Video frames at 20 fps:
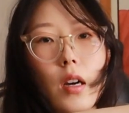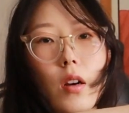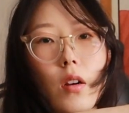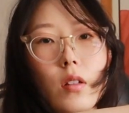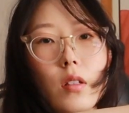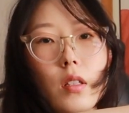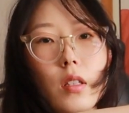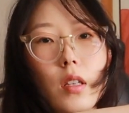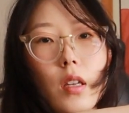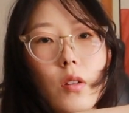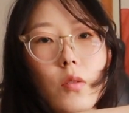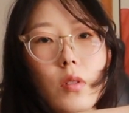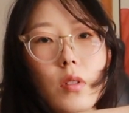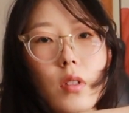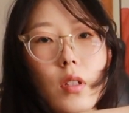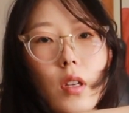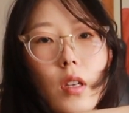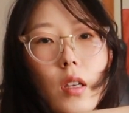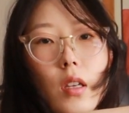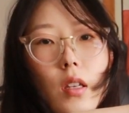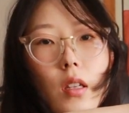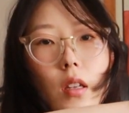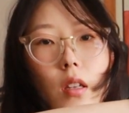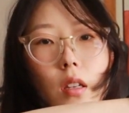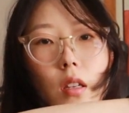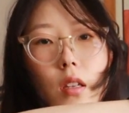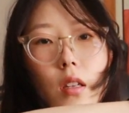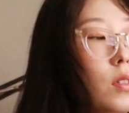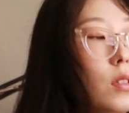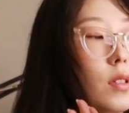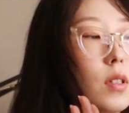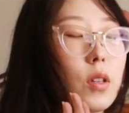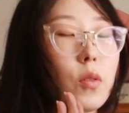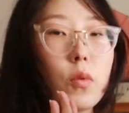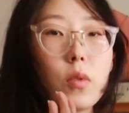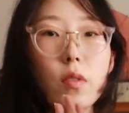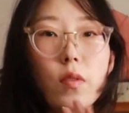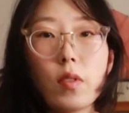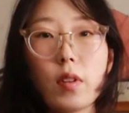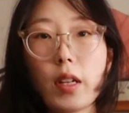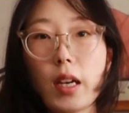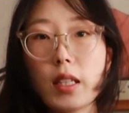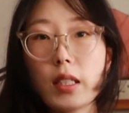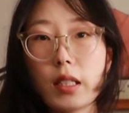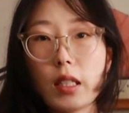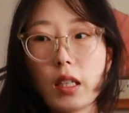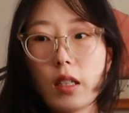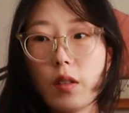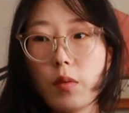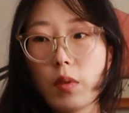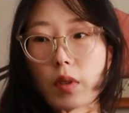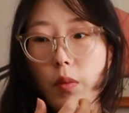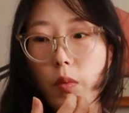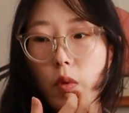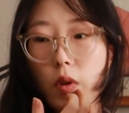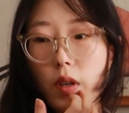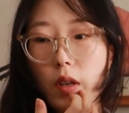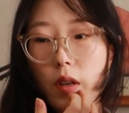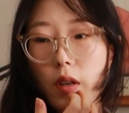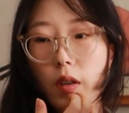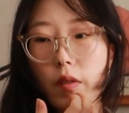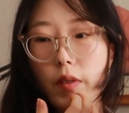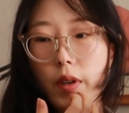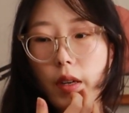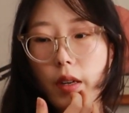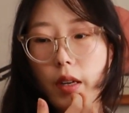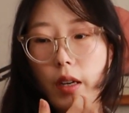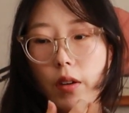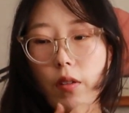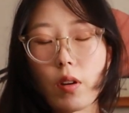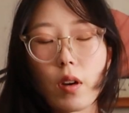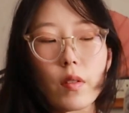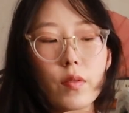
on the outside. This is like one of the last items I'm working on right now.